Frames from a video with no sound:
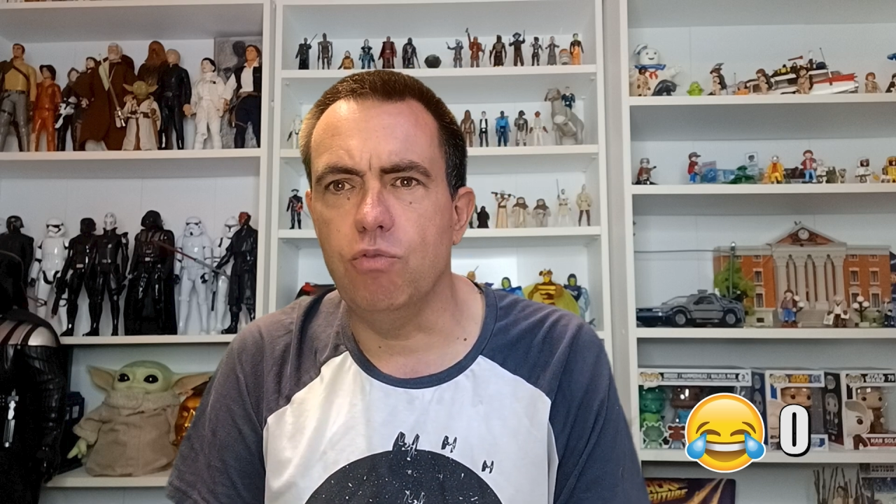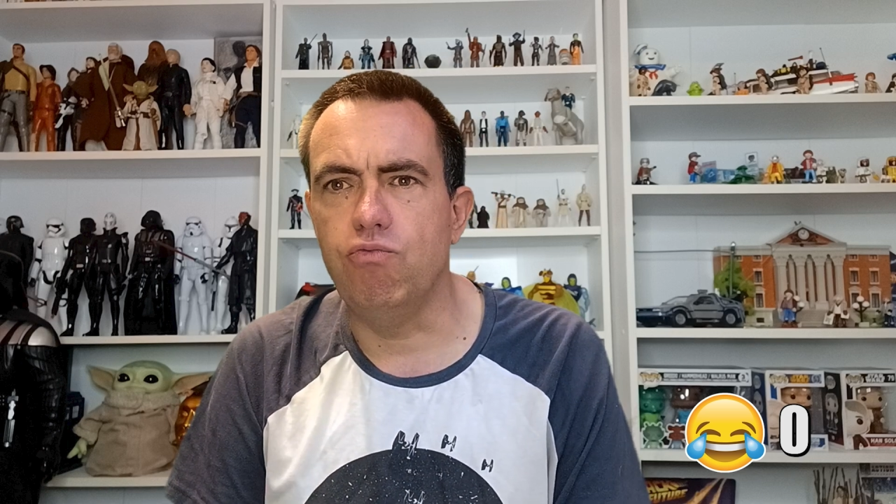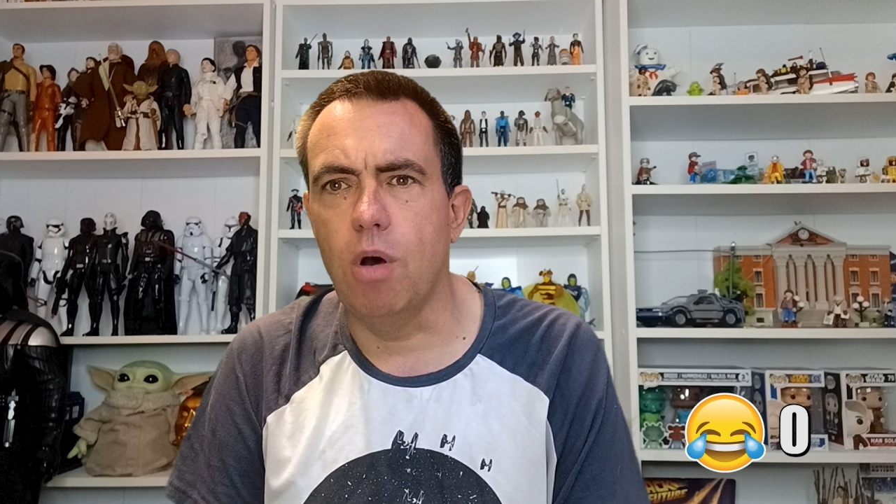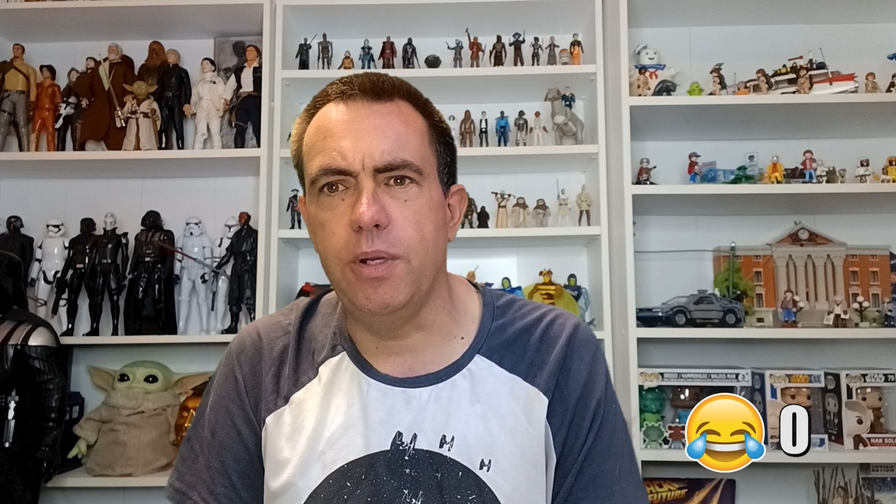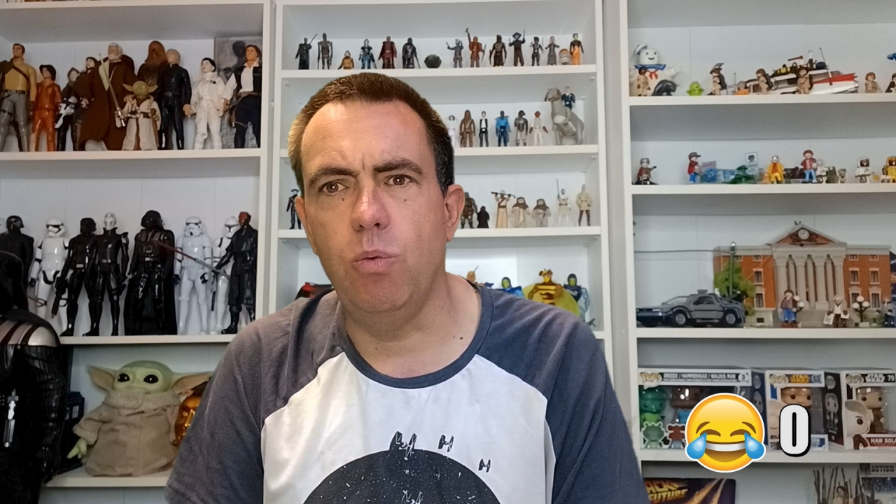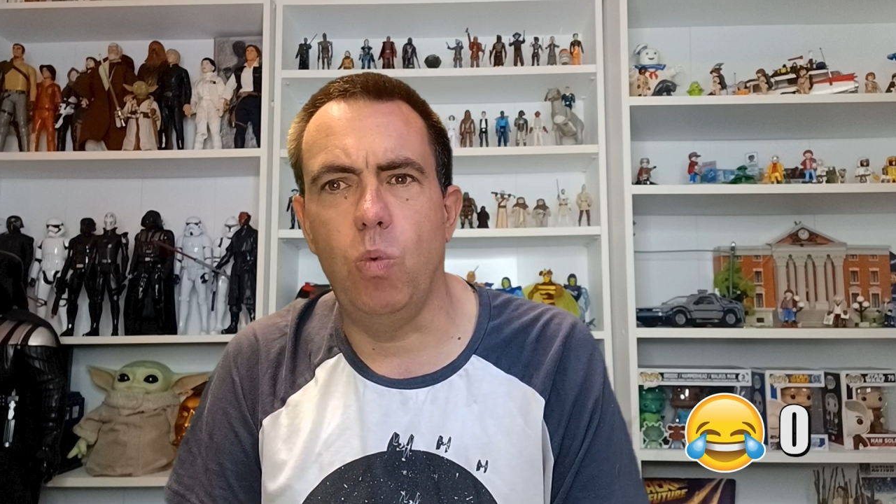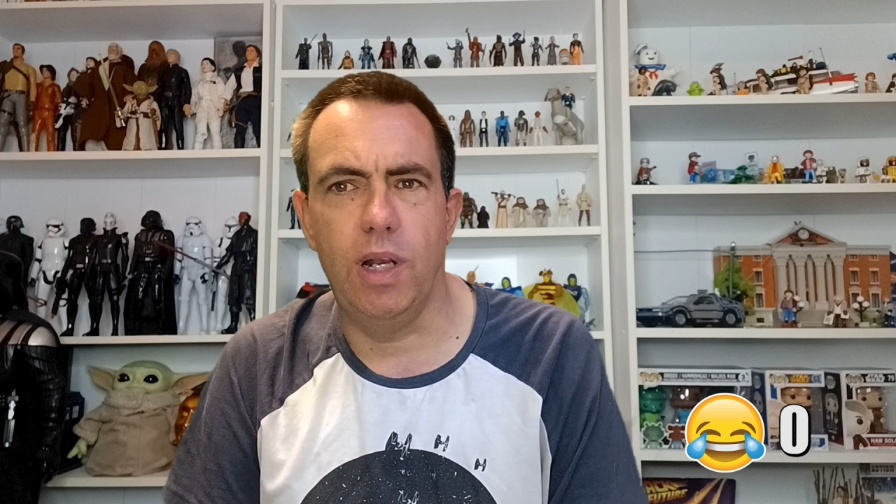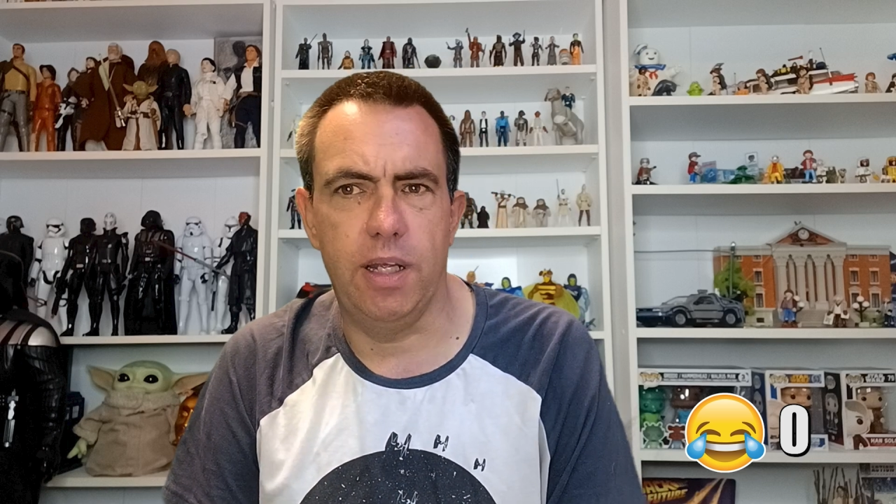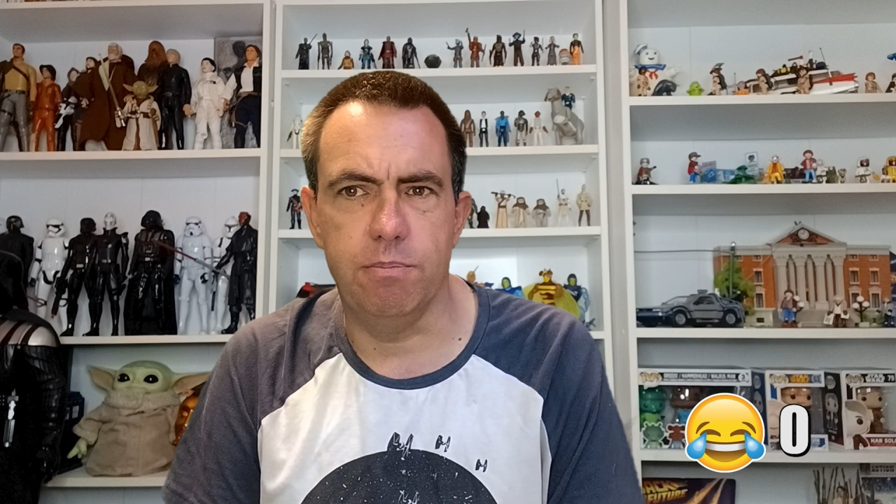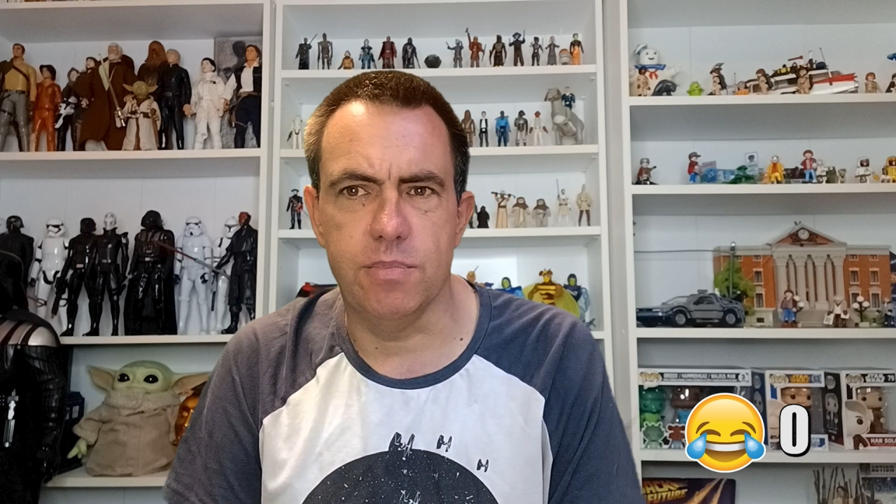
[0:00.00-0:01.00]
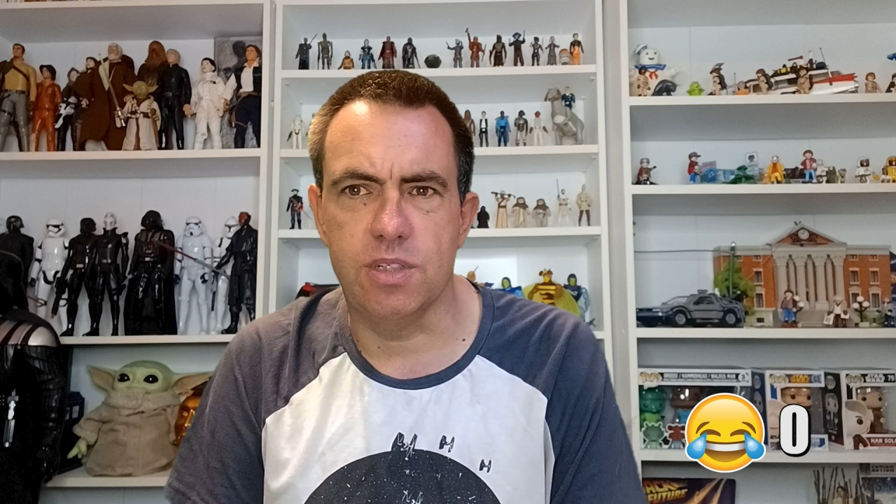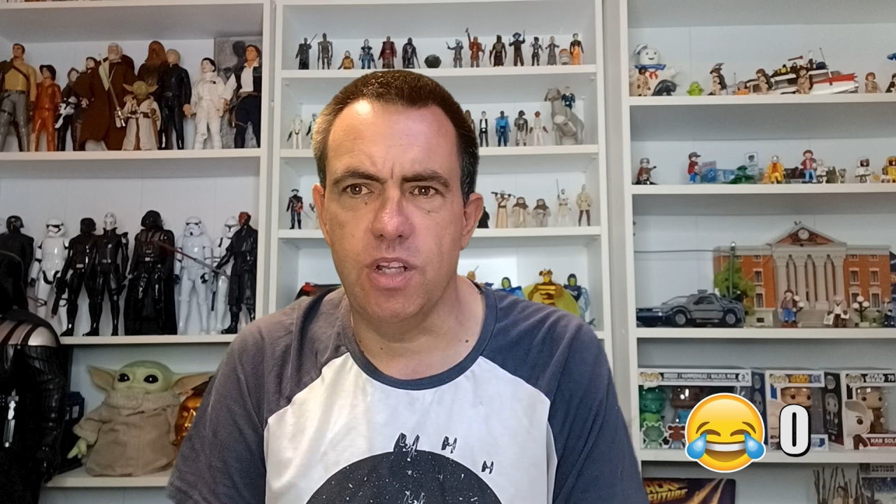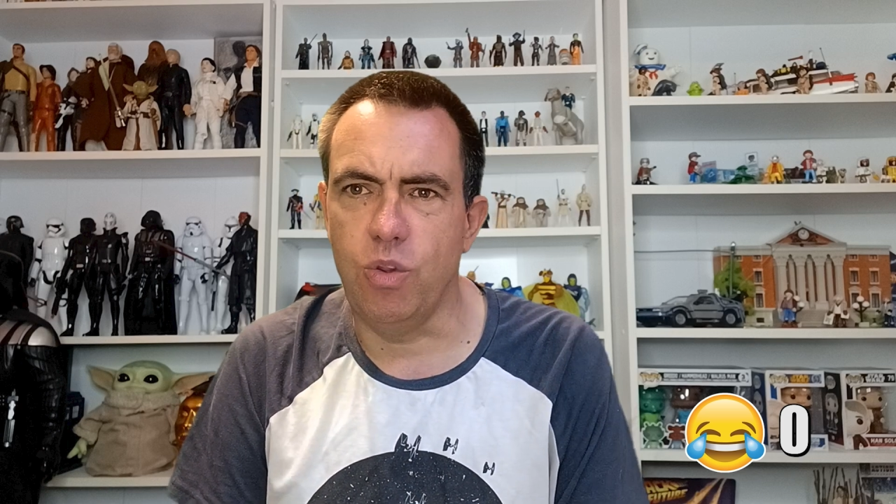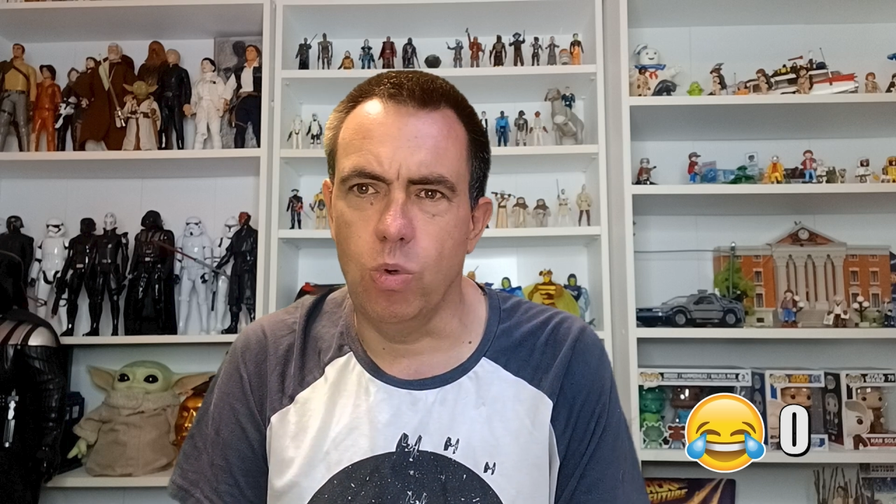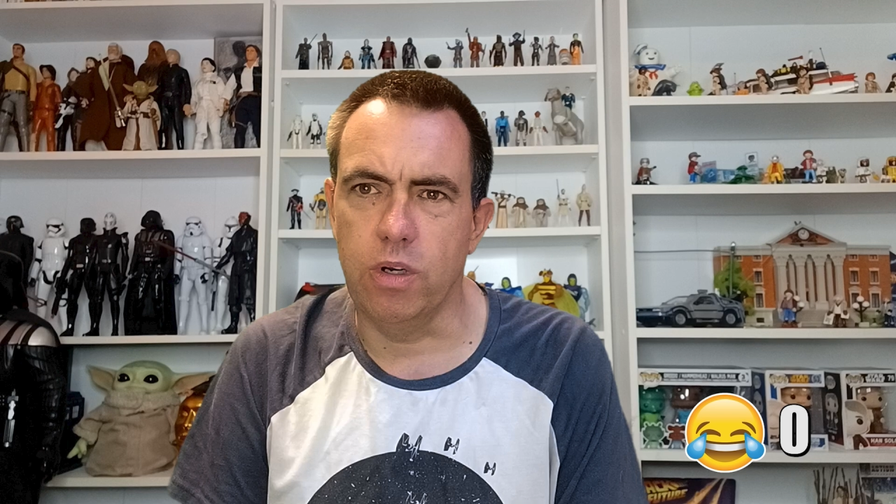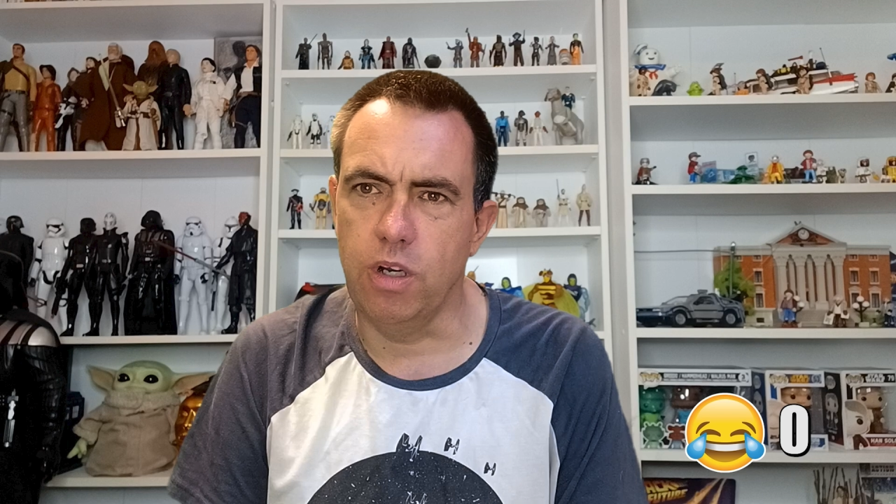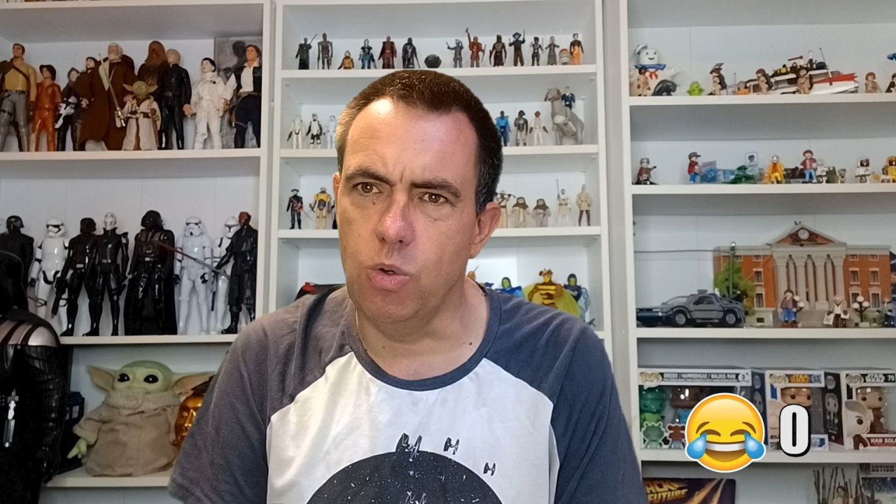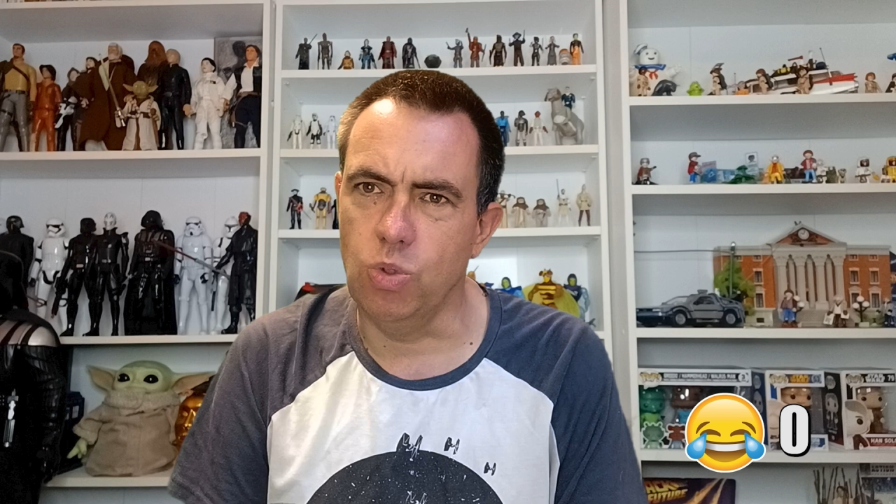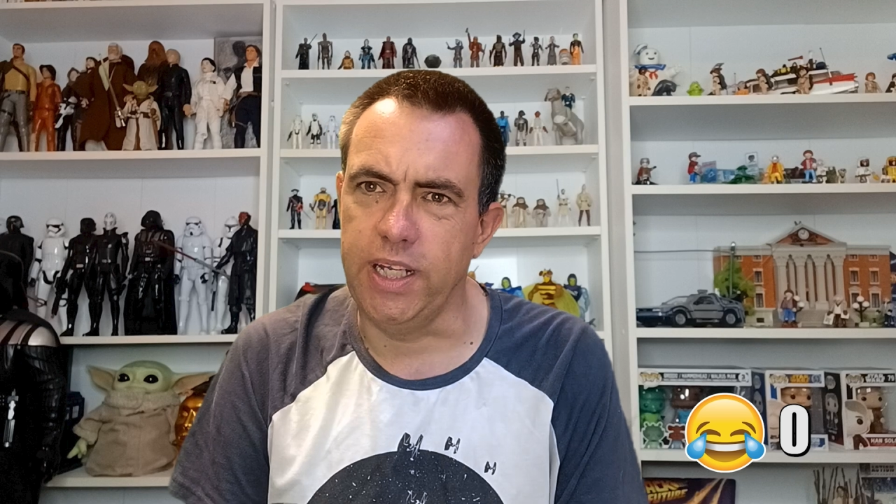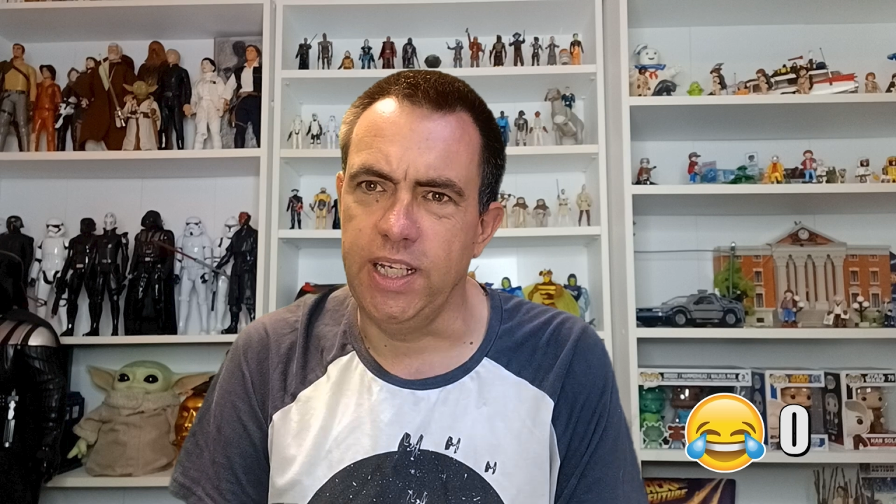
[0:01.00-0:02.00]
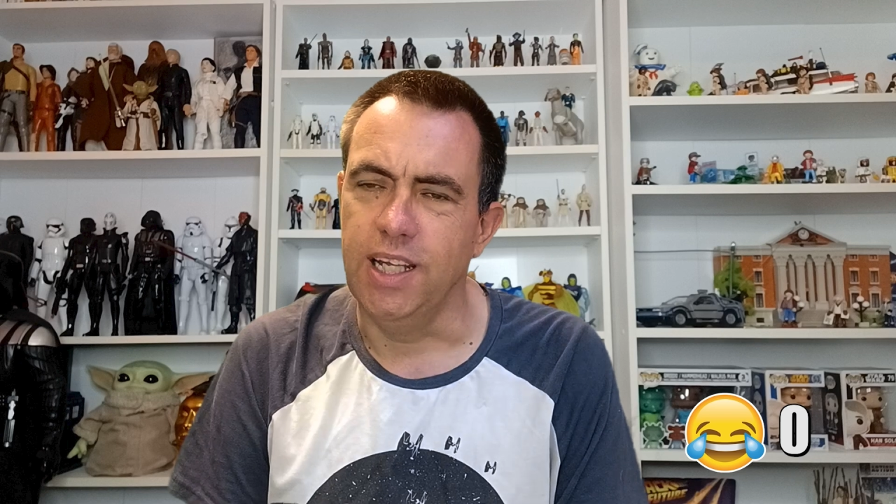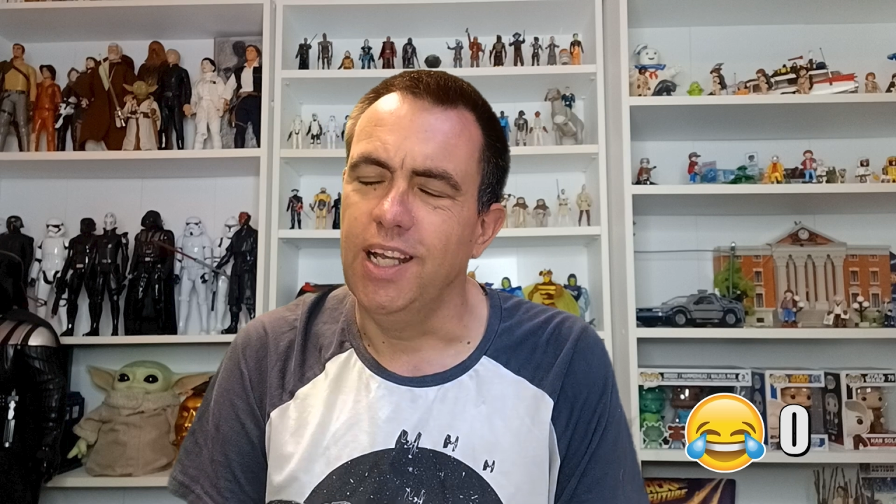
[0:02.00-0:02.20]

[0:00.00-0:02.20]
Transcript: Robin Williams, the one and only.